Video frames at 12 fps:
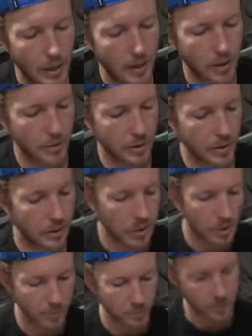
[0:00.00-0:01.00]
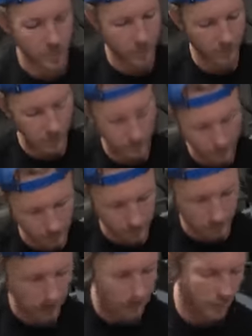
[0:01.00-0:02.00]
I don't know, I'm gonna try to unplug everything so we
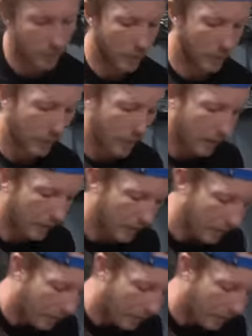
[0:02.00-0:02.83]
can actually move it around, you